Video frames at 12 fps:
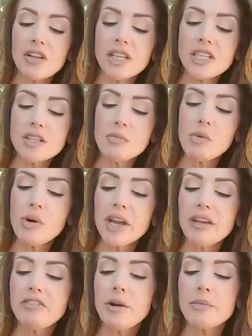Quail is
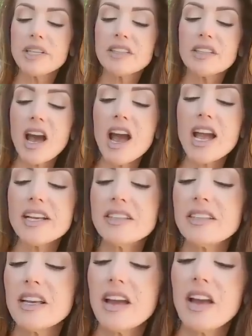another one that we have
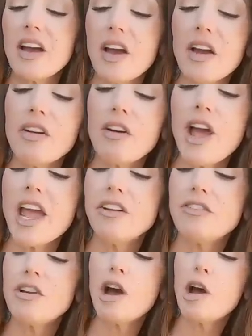done before that we love
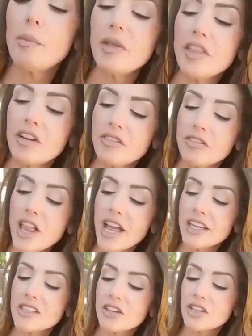and we'll get into
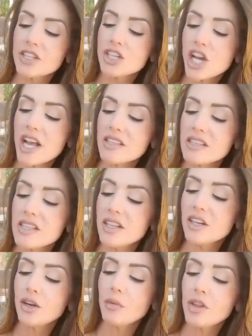again. We just
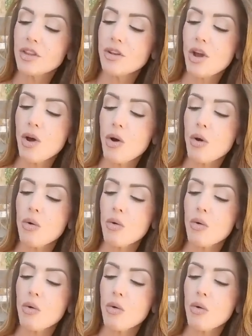haven't started back on them